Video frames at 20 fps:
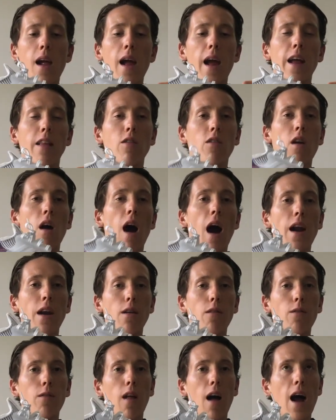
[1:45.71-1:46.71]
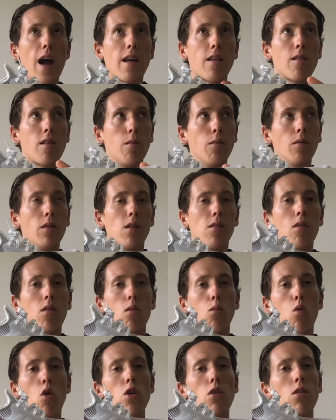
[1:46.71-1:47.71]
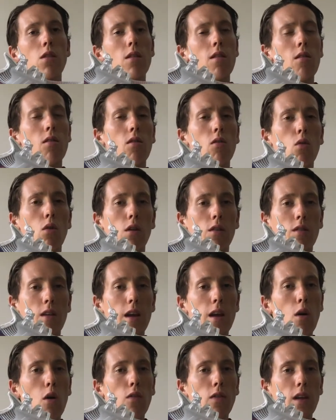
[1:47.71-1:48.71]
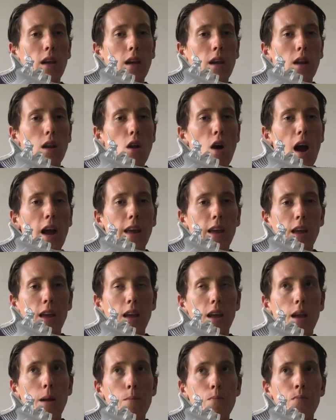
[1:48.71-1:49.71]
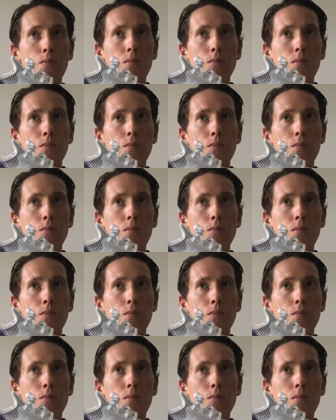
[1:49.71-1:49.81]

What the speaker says: It's kind of similar to what you'd sort of see on the Nike